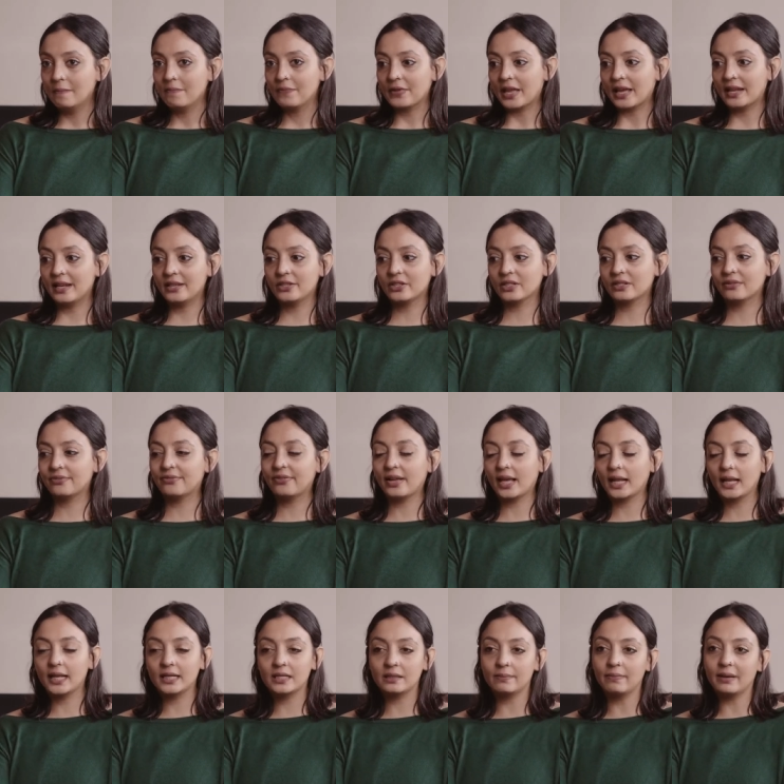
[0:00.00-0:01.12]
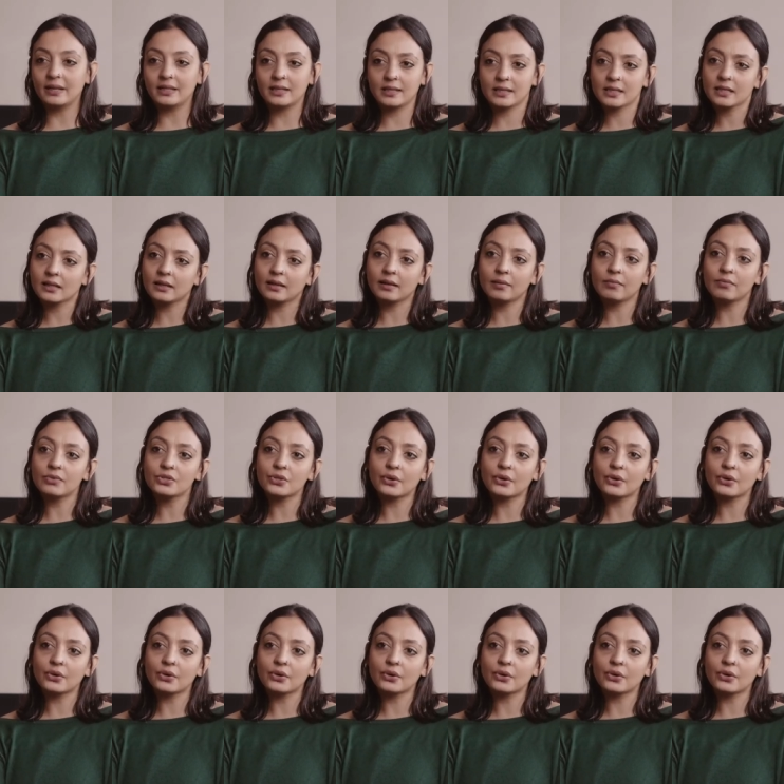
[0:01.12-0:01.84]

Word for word: And it just fell at a better time.